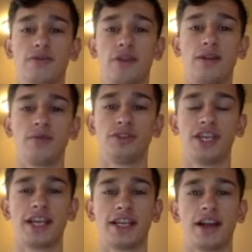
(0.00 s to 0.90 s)
Fred will
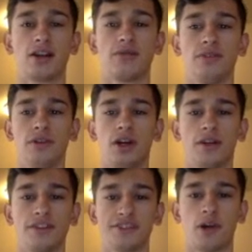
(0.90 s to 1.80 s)
take care of a lot
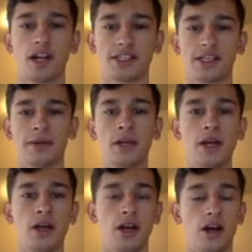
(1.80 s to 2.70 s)
of this pricing
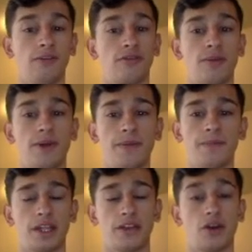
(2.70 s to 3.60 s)
from him,
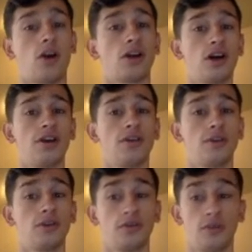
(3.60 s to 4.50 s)
and there are
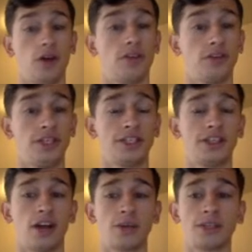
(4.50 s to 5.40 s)
other
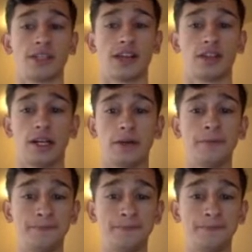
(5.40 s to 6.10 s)
decent options out there.